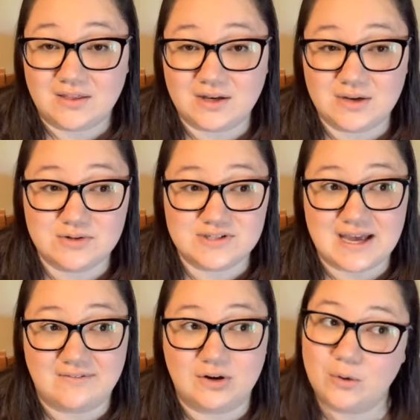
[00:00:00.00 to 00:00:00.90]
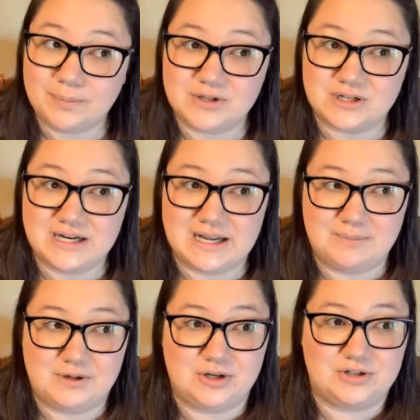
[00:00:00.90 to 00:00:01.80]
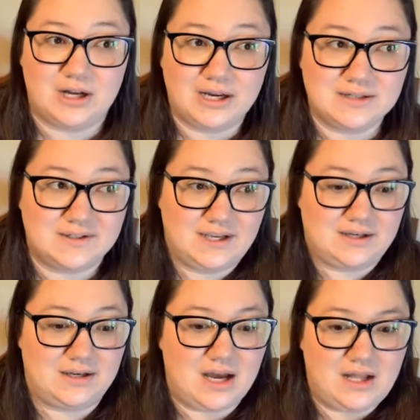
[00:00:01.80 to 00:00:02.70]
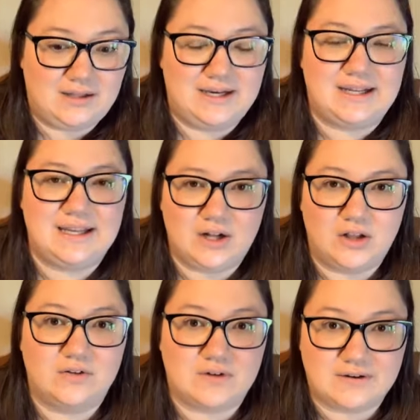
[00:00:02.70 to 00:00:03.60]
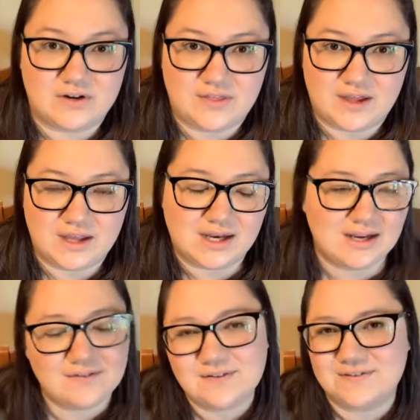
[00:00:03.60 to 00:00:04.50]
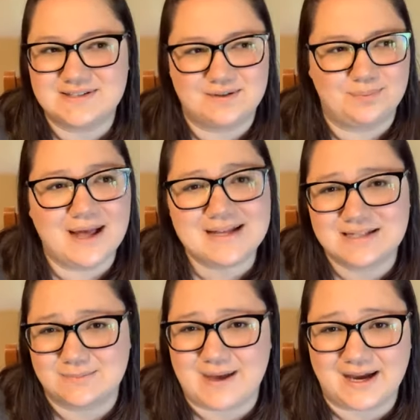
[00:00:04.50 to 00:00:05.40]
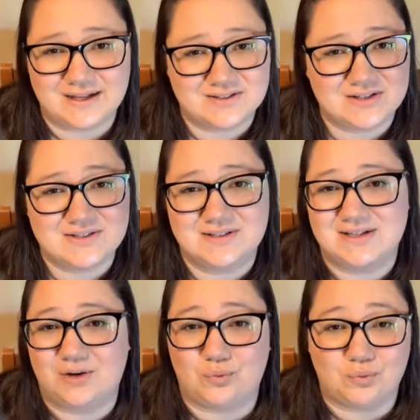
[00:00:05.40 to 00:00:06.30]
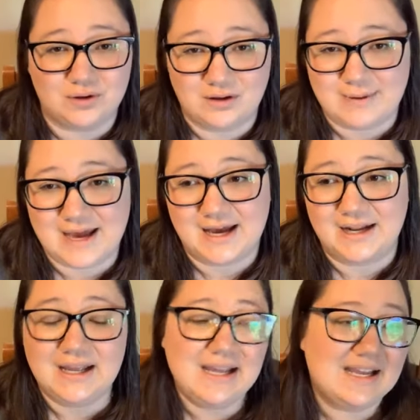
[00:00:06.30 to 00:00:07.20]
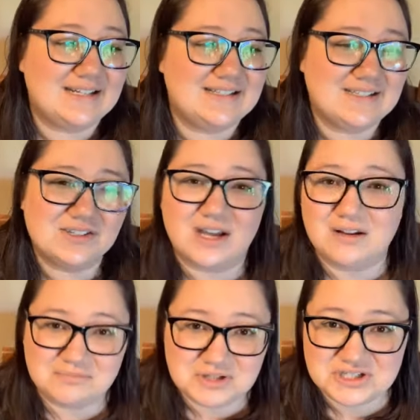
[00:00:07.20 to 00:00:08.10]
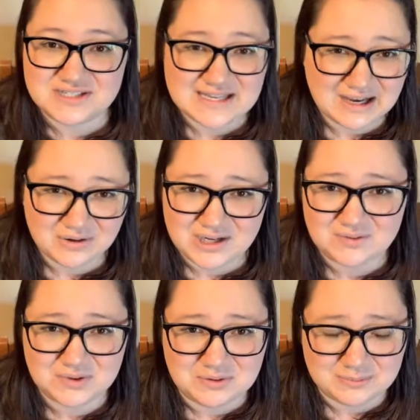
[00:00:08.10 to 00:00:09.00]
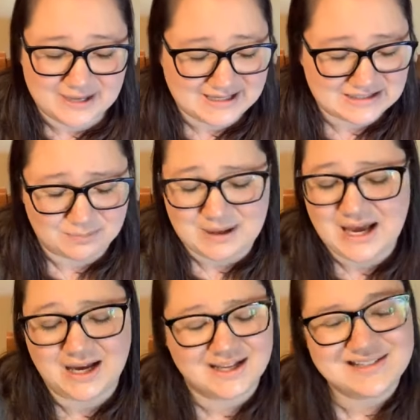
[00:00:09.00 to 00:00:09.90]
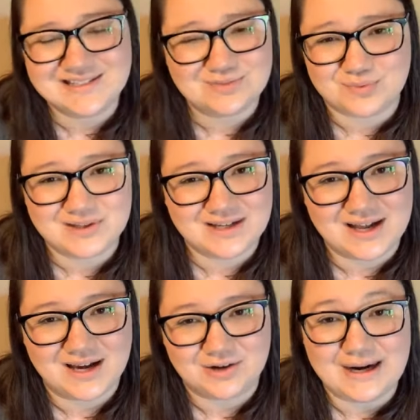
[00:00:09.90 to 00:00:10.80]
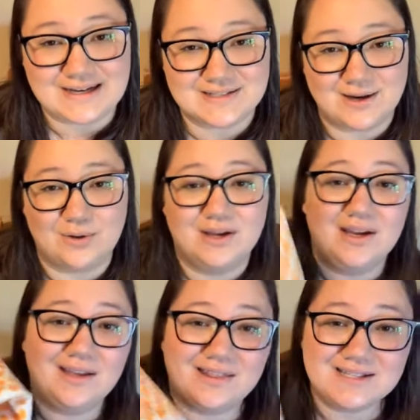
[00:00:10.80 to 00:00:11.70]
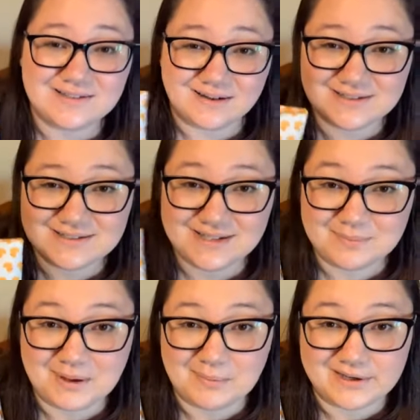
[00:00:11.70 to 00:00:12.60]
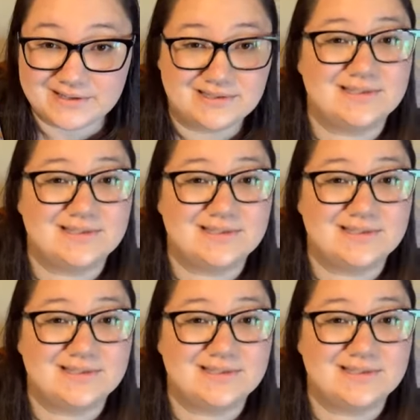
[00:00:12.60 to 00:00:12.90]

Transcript: then you just have an open dirty diaper and you're trying to like not let it get all over everything. And even if it's in a plastic bag, it starts to stink really bad. It still kind of mushes out out even through the plastic bag. It's just really not great. So this, honestly, in my opinion, is